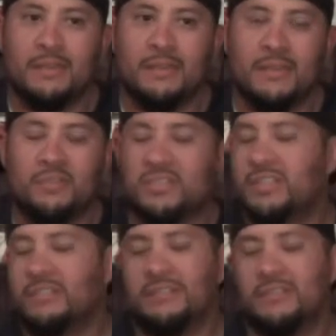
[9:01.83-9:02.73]
it was
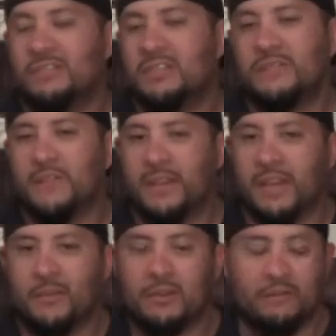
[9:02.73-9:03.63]
just a fun
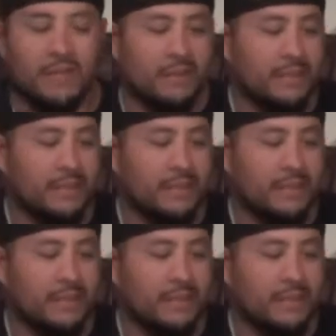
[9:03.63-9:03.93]
game all around.